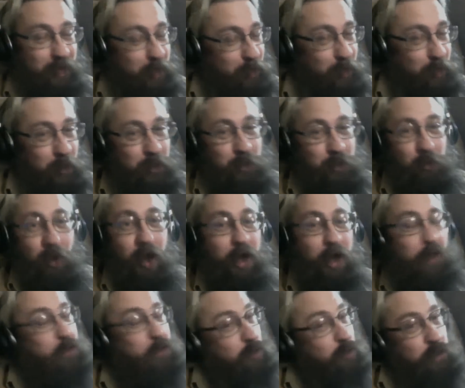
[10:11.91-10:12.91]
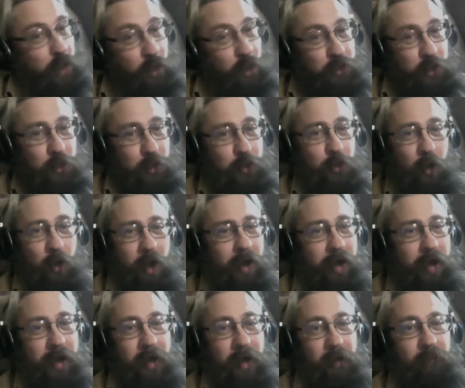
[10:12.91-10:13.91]
there's Rush. There's also
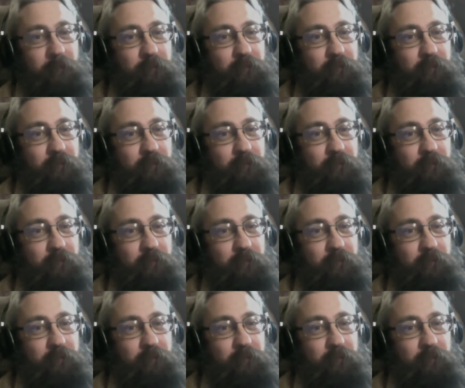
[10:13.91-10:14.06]
Triumph.